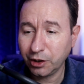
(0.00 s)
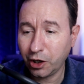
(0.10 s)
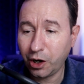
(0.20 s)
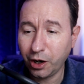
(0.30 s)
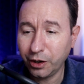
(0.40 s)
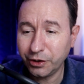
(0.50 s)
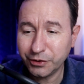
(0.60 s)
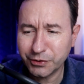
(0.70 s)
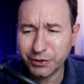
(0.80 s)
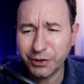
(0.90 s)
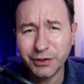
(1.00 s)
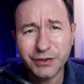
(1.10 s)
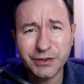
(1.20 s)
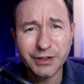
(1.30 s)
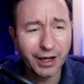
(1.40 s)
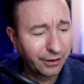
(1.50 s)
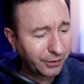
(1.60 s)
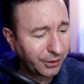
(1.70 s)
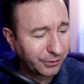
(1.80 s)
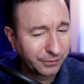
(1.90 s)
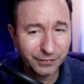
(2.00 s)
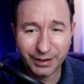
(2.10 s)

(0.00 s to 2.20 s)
car skirts. I don't know.